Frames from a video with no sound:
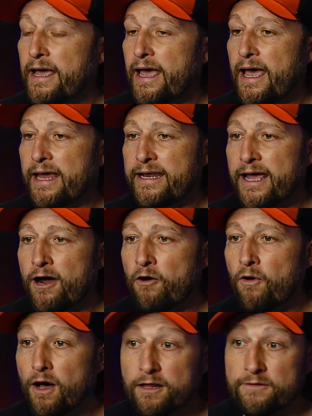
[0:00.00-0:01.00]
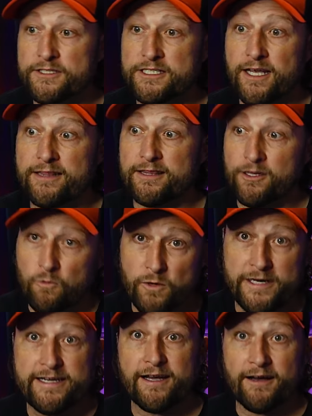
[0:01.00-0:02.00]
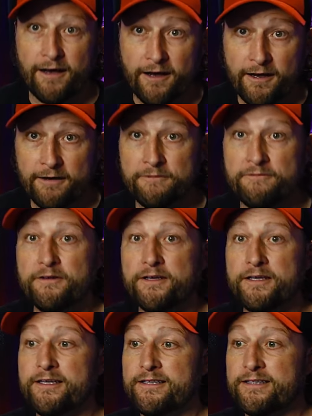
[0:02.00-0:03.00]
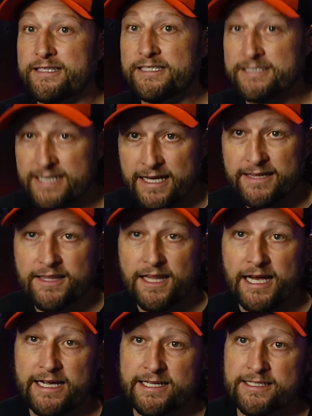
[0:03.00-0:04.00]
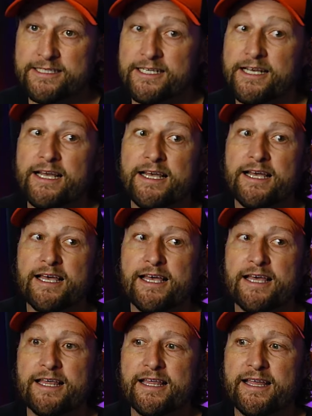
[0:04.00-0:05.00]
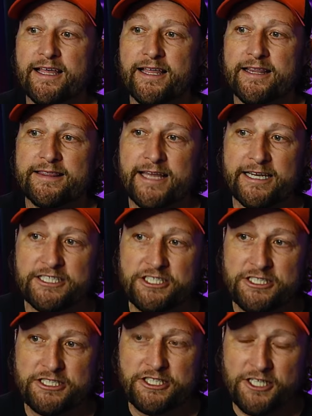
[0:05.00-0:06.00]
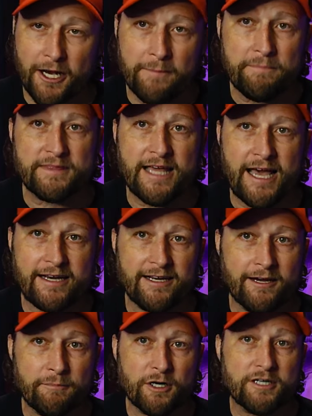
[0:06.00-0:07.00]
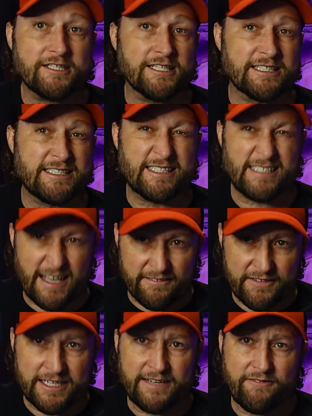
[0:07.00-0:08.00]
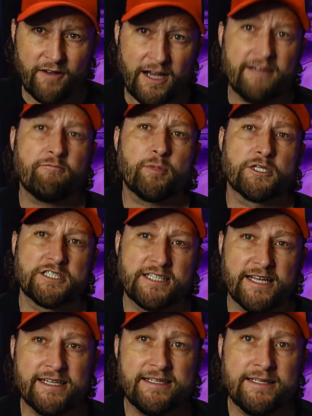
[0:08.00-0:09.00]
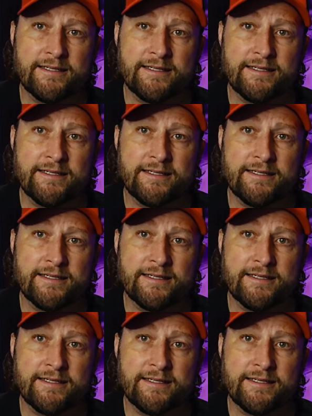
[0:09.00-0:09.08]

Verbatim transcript: And now all of a sudden, the week of these deadlines, they jumped that number to 75%.